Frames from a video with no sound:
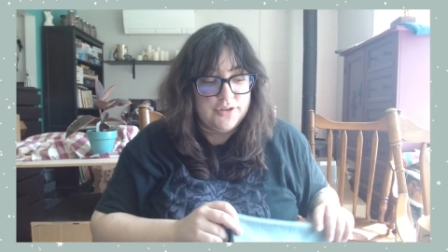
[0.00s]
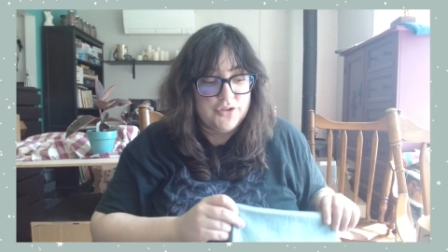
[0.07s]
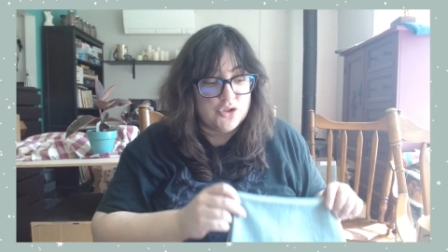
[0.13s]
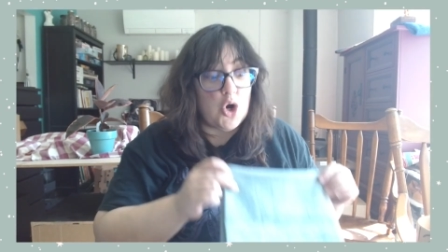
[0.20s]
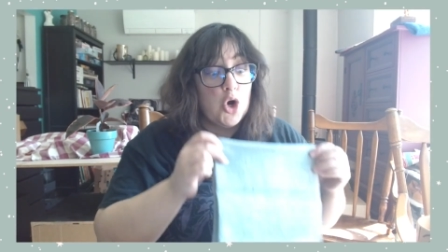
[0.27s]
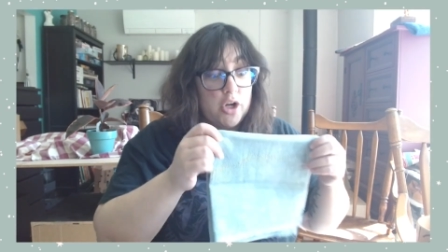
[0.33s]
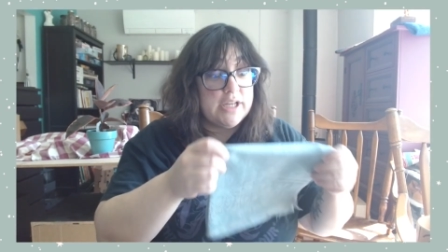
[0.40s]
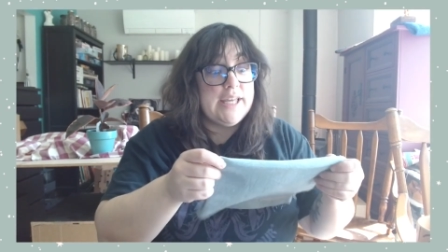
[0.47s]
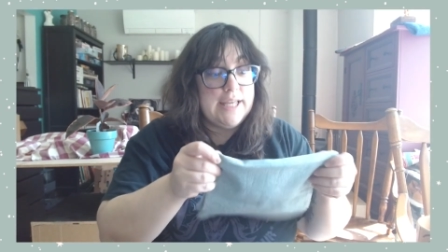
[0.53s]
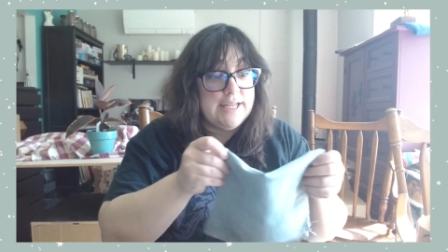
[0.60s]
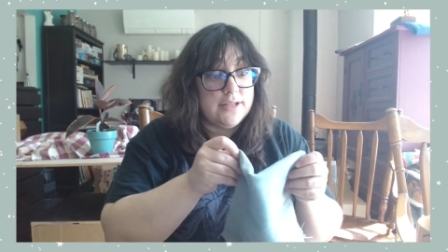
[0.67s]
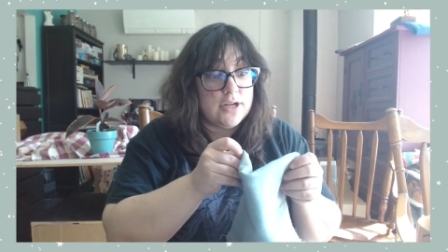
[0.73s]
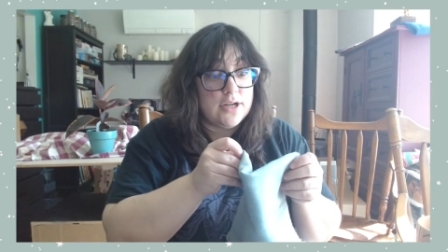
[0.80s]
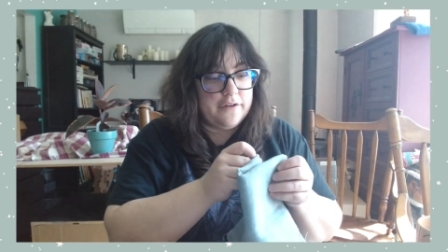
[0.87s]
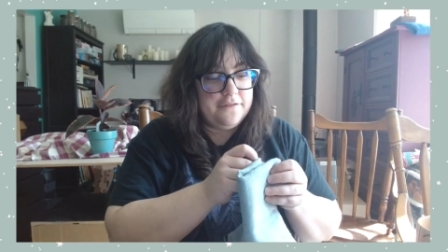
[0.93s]
dark
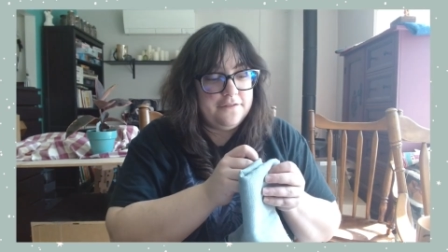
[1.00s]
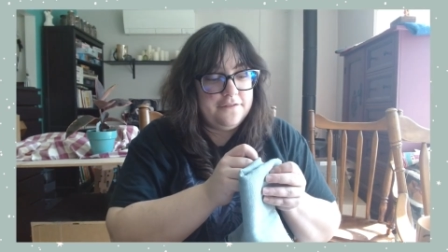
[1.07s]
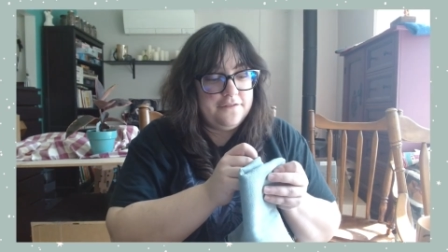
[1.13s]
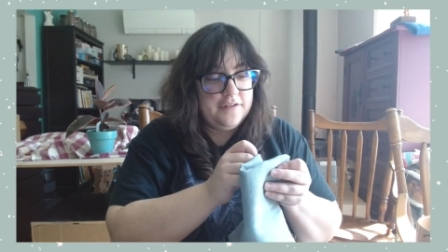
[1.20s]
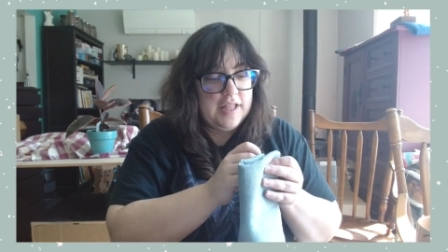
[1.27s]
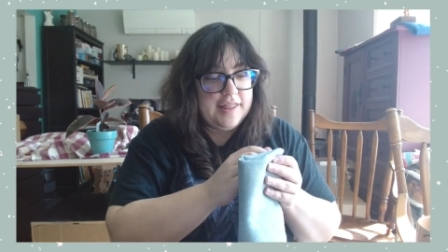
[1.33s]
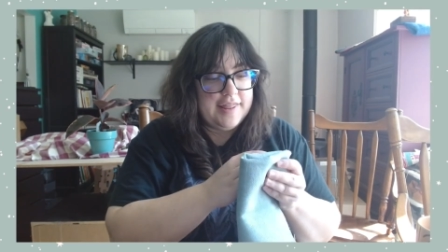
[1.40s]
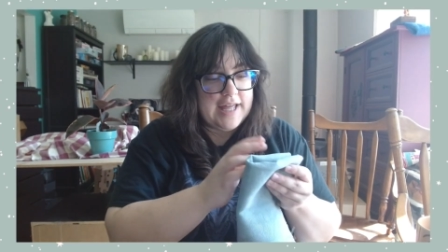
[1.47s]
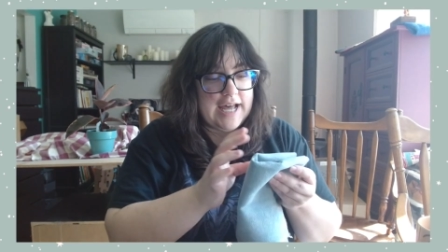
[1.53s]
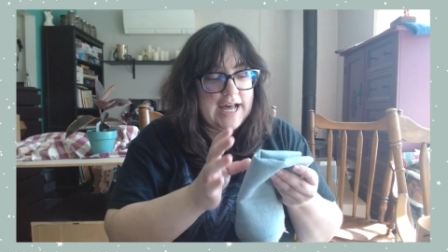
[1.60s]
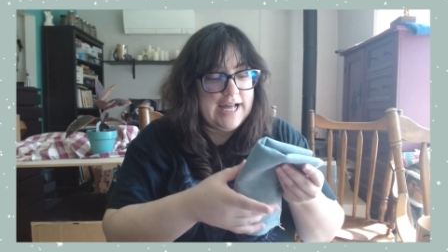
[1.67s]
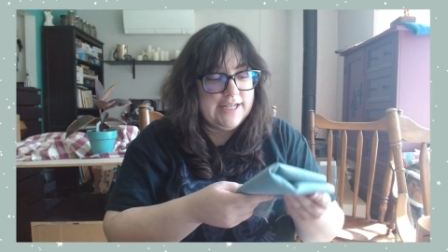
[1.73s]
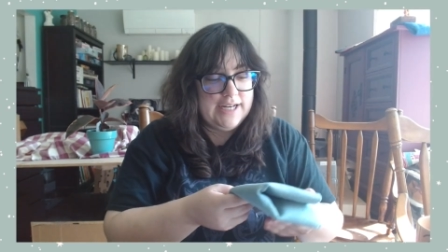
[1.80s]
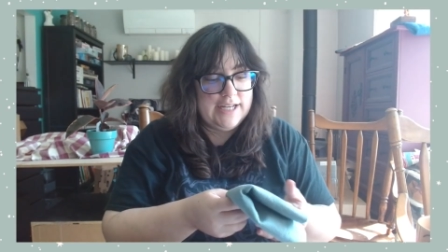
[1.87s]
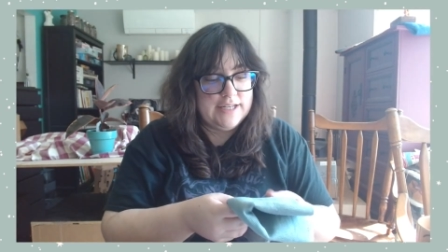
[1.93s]
enough
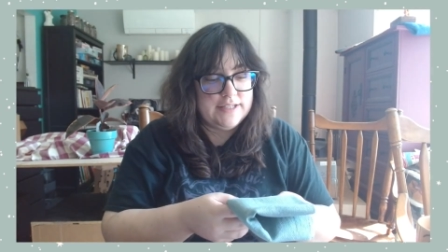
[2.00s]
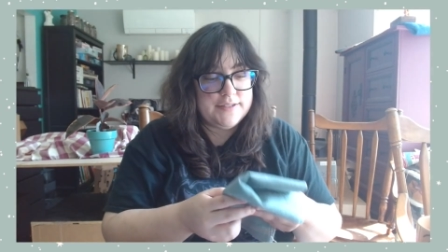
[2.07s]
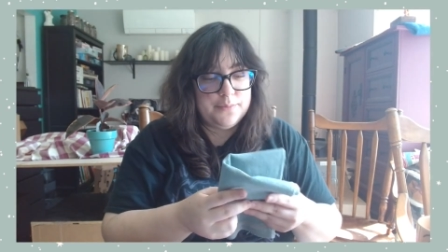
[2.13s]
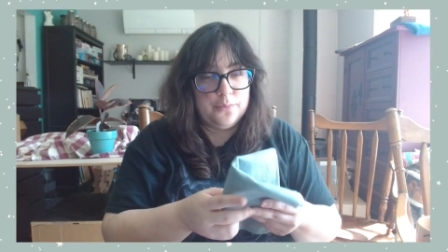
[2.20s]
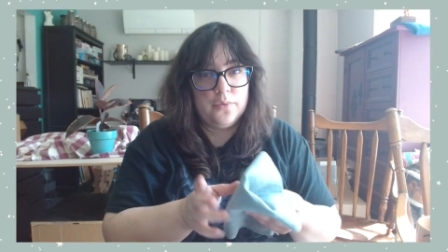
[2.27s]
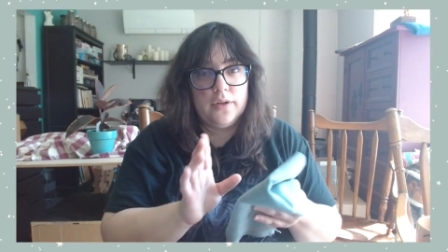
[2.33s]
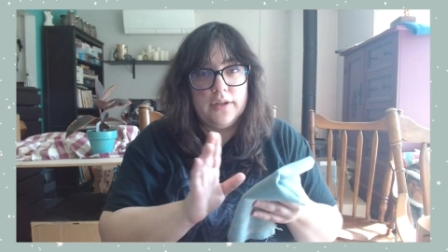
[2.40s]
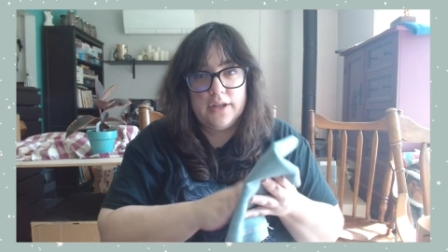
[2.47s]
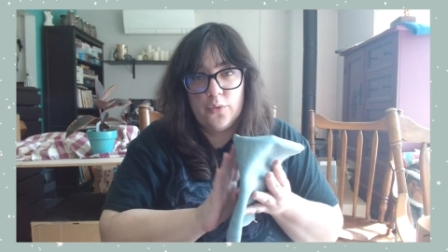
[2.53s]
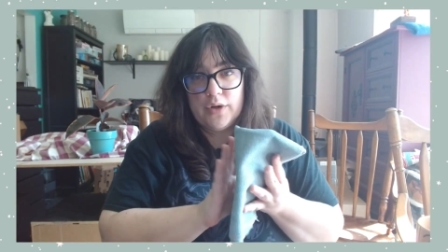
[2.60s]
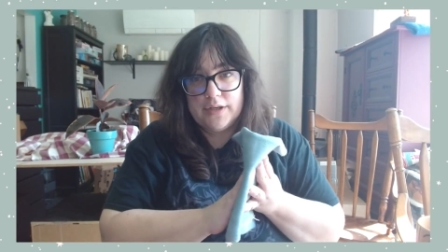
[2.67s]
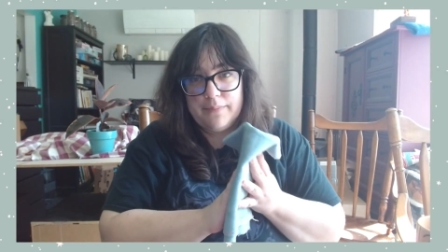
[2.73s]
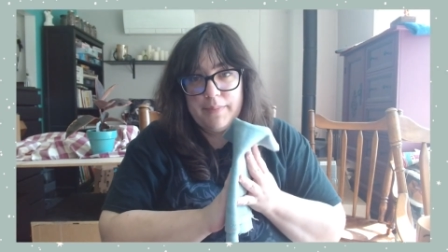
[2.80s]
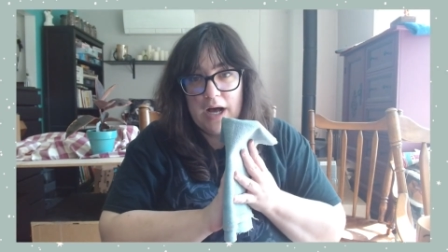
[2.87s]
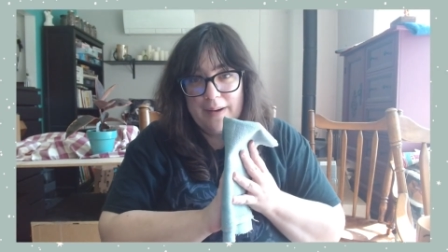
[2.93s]
that it's really
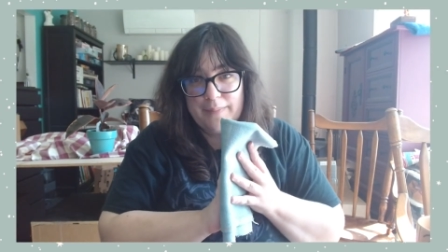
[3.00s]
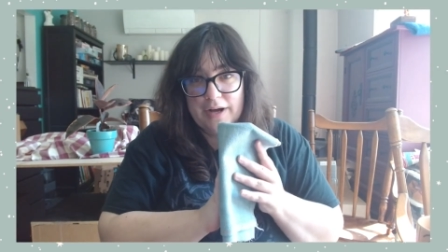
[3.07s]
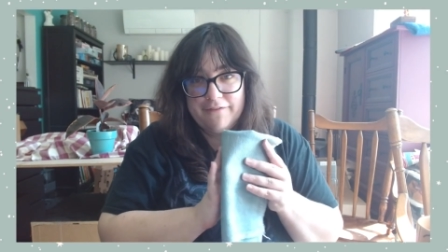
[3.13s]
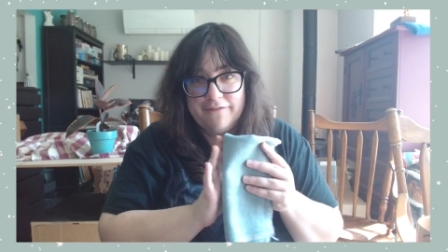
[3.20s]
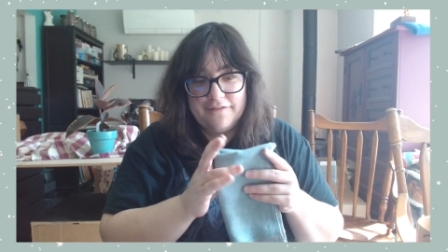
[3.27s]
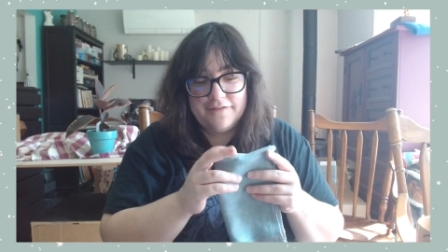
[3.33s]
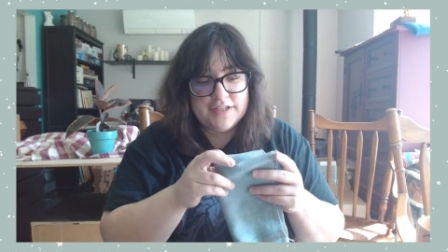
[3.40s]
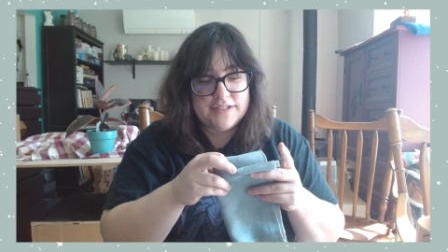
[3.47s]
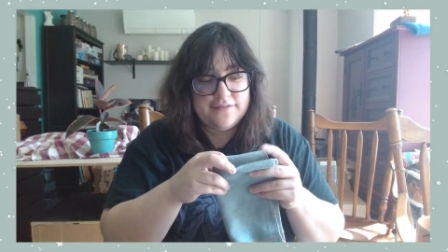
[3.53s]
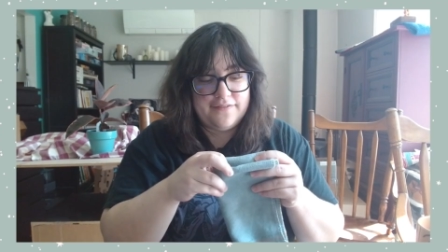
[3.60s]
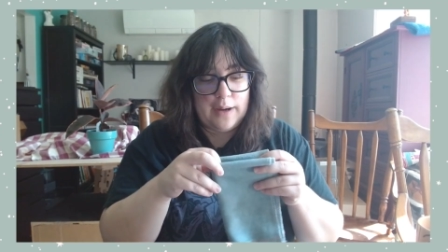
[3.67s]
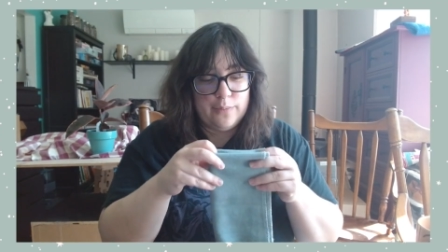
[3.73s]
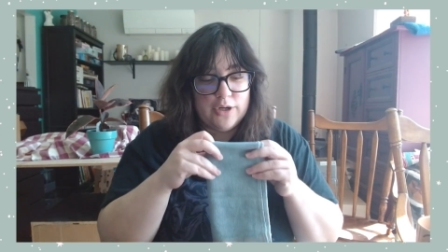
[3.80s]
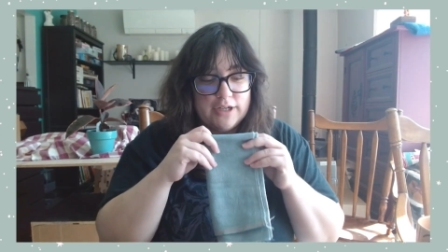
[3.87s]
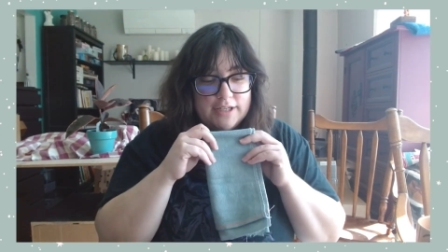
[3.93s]
going to pop off of this
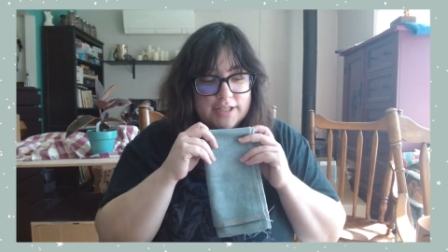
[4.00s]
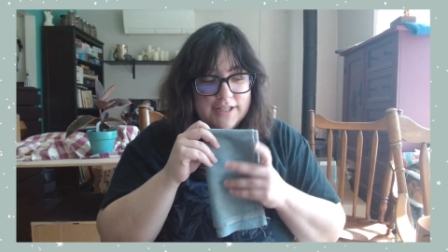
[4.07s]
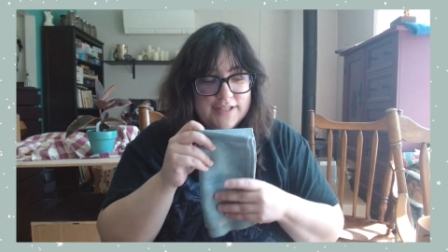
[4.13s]
fabric.